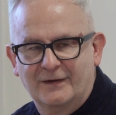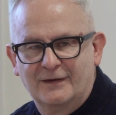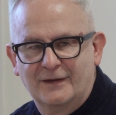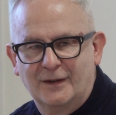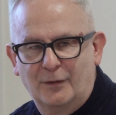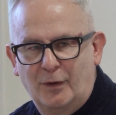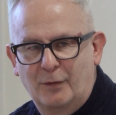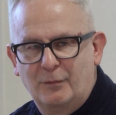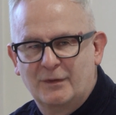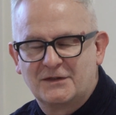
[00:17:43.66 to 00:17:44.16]

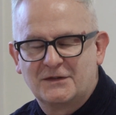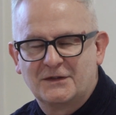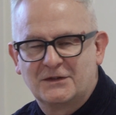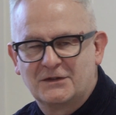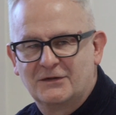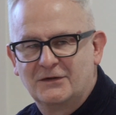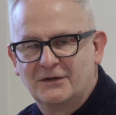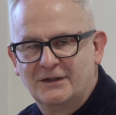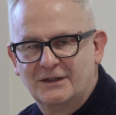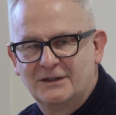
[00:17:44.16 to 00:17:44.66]
my business
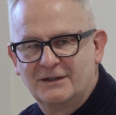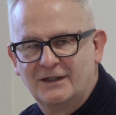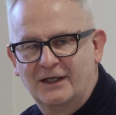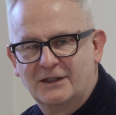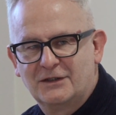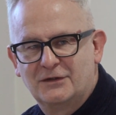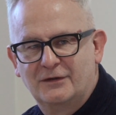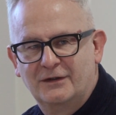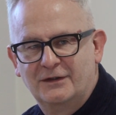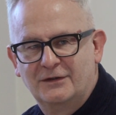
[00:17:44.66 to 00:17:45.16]
studies
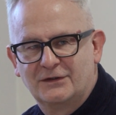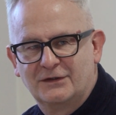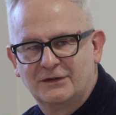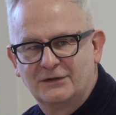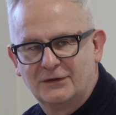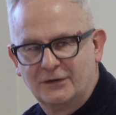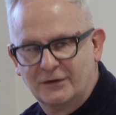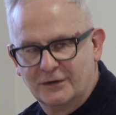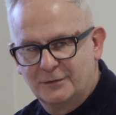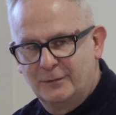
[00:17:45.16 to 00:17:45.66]
lecturer used to
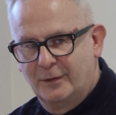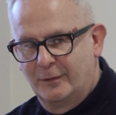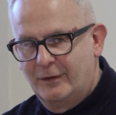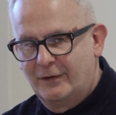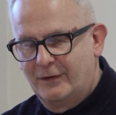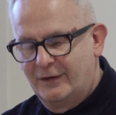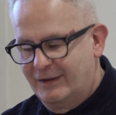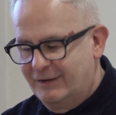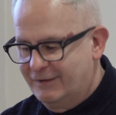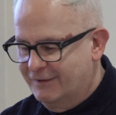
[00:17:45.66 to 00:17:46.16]
talk to me
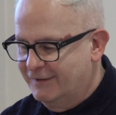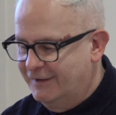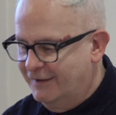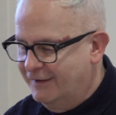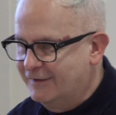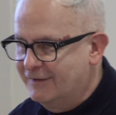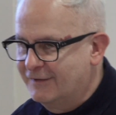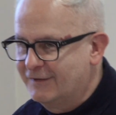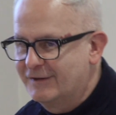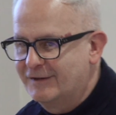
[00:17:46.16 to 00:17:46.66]
about, and
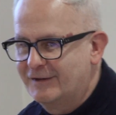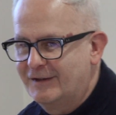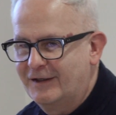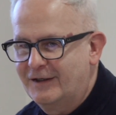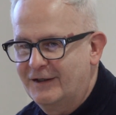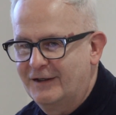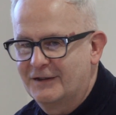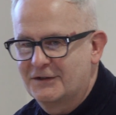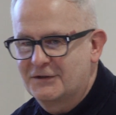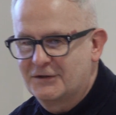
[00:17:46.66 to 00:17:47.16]
all that
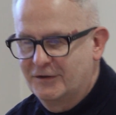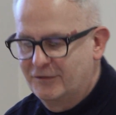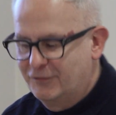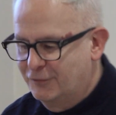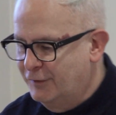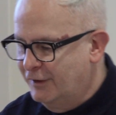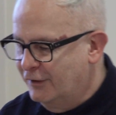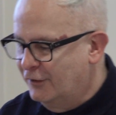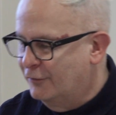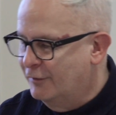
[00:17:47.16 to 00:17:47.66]
kind of stuff.
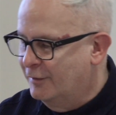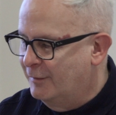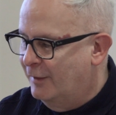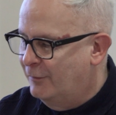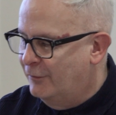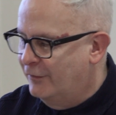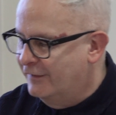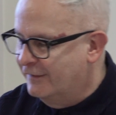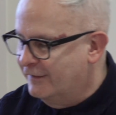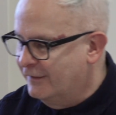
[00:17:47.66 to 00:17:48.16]
We all
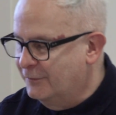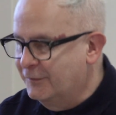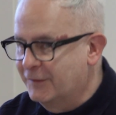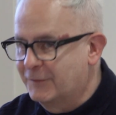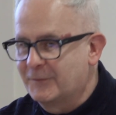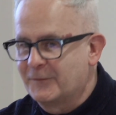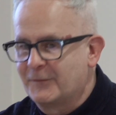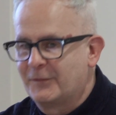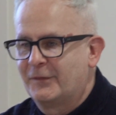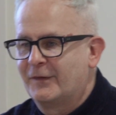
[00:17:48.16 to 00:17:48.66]
remember it, don't we?
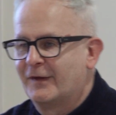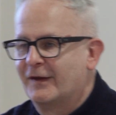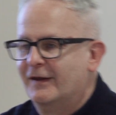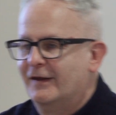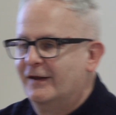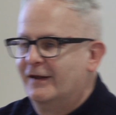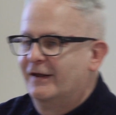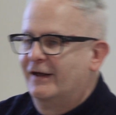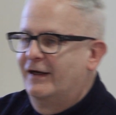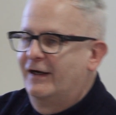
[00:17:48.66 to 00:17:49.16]

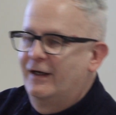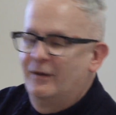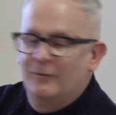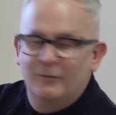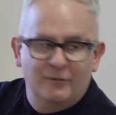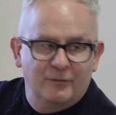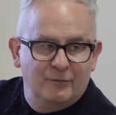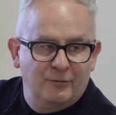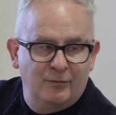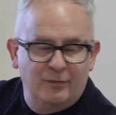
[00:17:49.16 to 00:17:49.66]

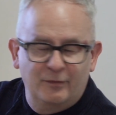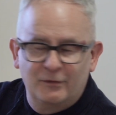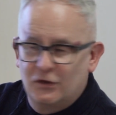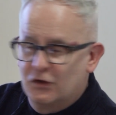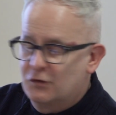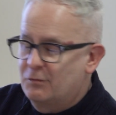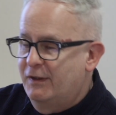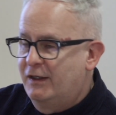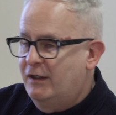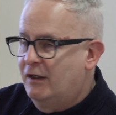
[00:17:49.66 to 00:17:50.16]
But
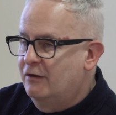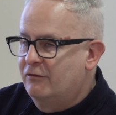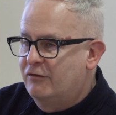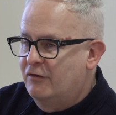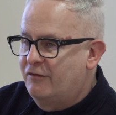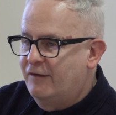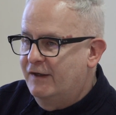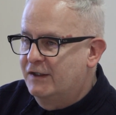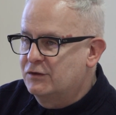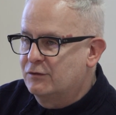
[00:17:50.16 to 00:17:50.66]
just being
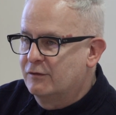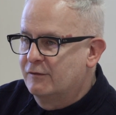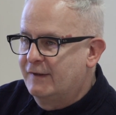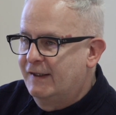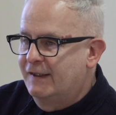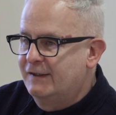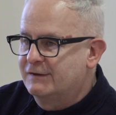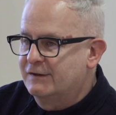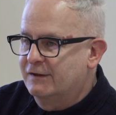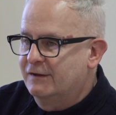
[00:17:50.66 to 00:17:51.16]
over-faced with
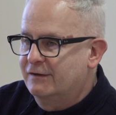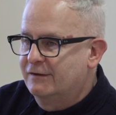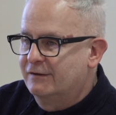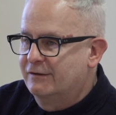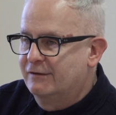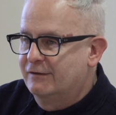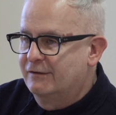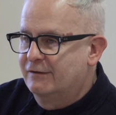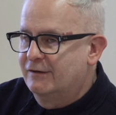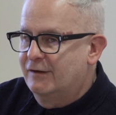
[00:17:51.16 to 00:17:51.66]
data,
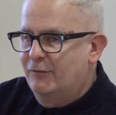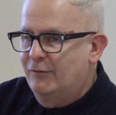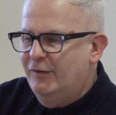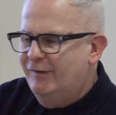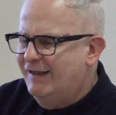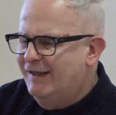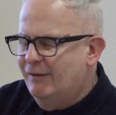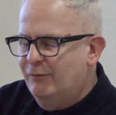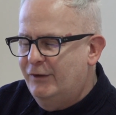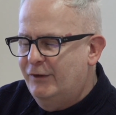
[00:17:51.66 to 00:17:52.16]
and we
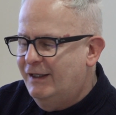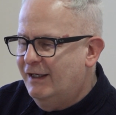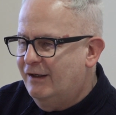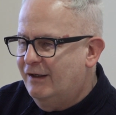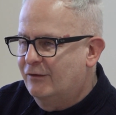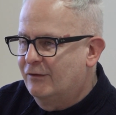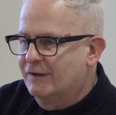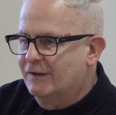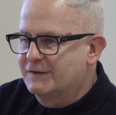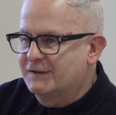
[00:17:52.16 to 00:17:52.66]
get
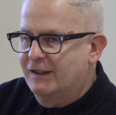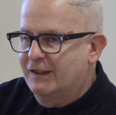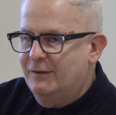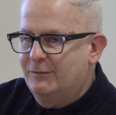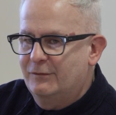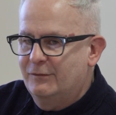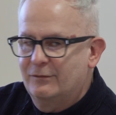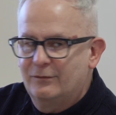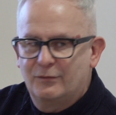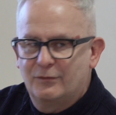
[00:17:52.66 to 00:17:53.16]
it all the
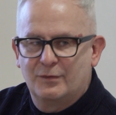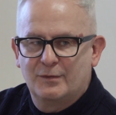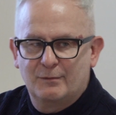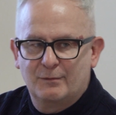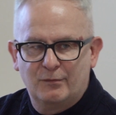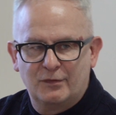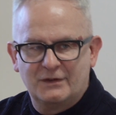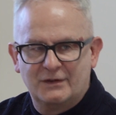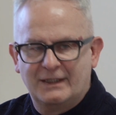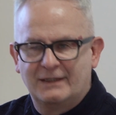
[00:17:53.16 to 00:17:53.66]
time,
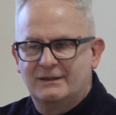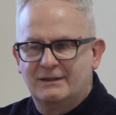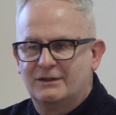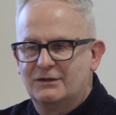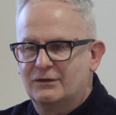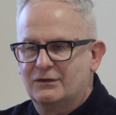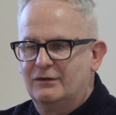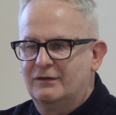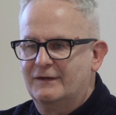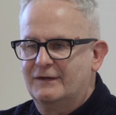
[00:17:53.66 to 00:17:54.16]
presenting
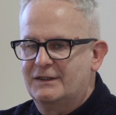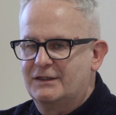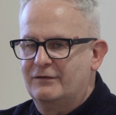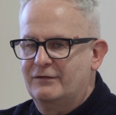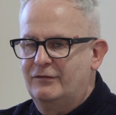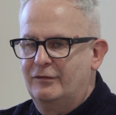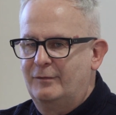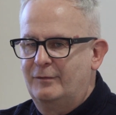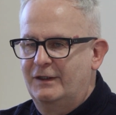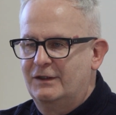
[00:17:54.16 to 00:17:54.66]
us all of this
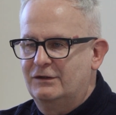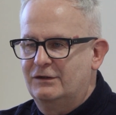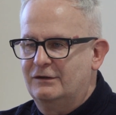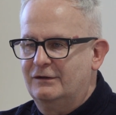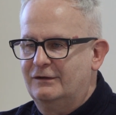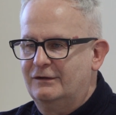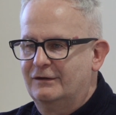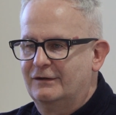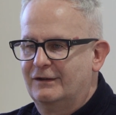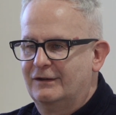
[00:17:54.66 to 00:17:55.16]

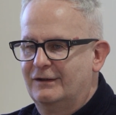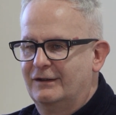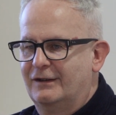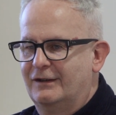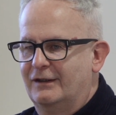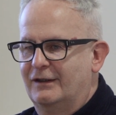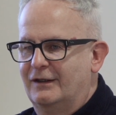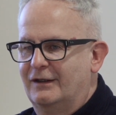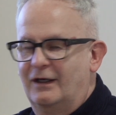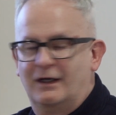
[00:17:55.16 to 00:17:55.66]
information.
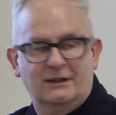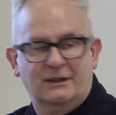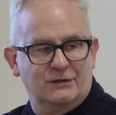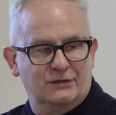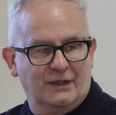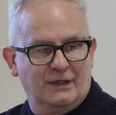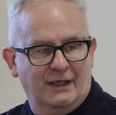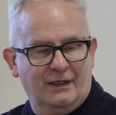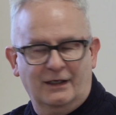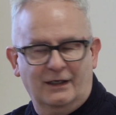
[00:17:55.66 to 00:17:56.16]

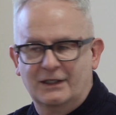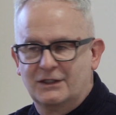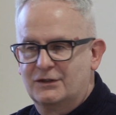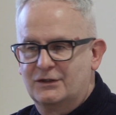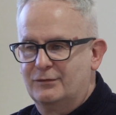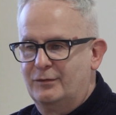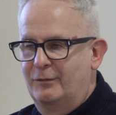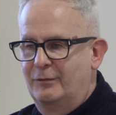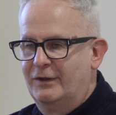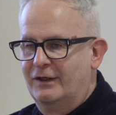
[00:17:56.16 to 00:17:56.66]
As
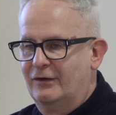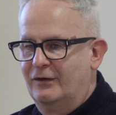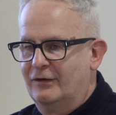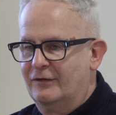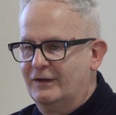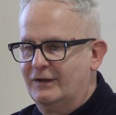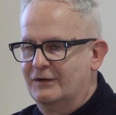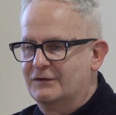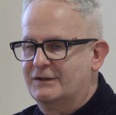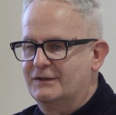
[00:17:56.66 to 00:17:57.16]
analysts, when we get all
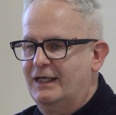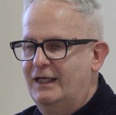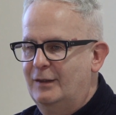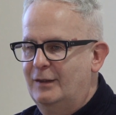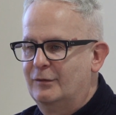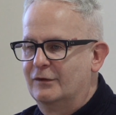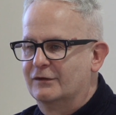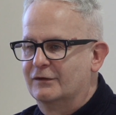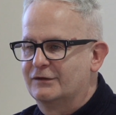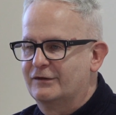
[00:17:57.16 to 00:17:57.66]
of those
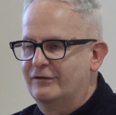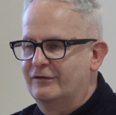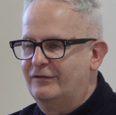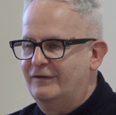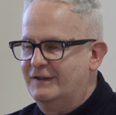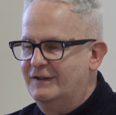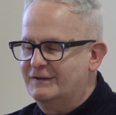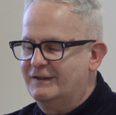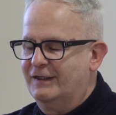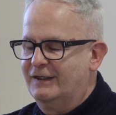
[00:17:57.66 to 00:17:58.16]
tables, the
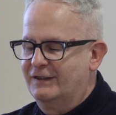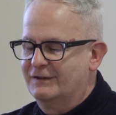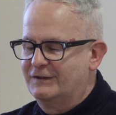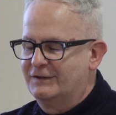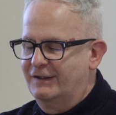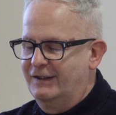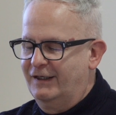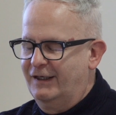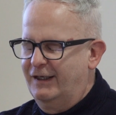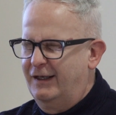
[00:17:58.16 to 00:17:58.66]
first thing is
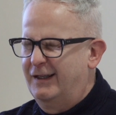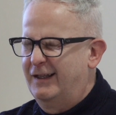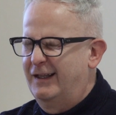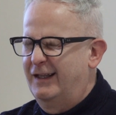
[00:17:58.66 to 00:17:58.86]
you're thinking,